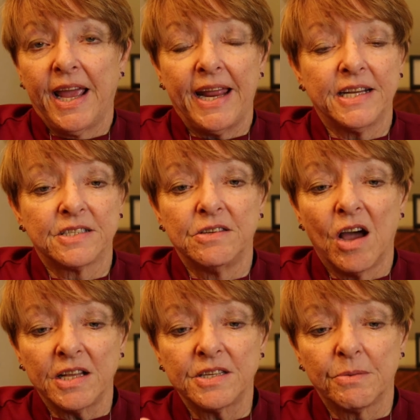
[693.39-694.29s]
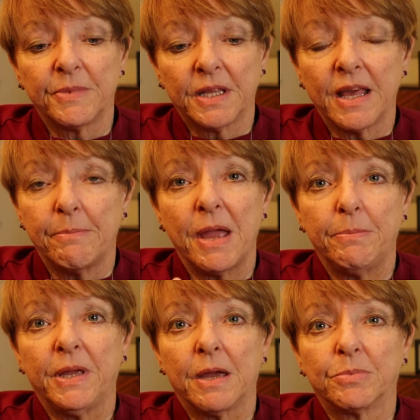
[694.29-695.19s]
And it's not something they may
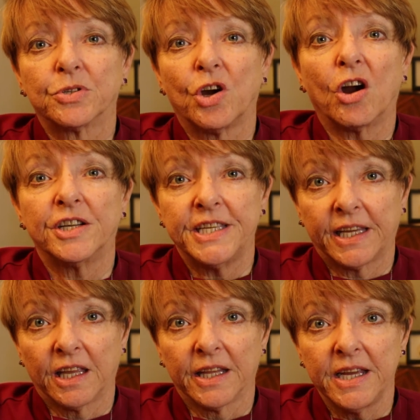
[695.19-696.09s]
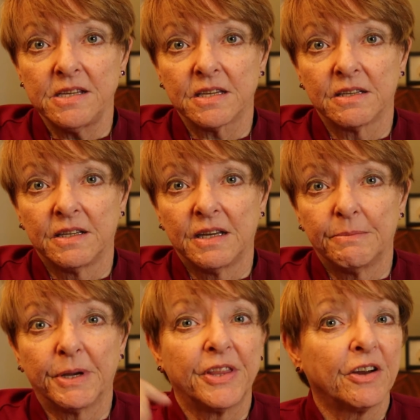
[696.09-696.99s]
be able to articulate,
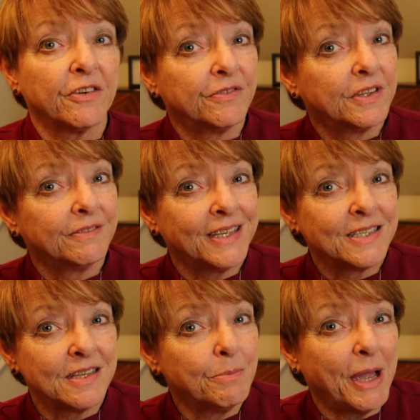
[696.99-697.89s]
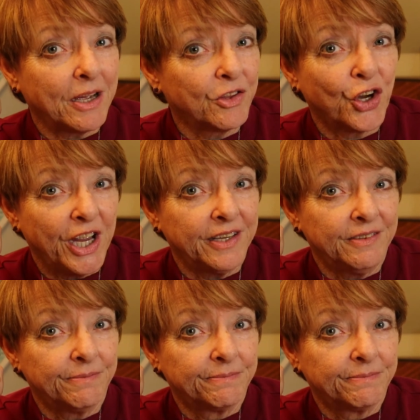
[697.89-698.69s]
but it's in the back of their head.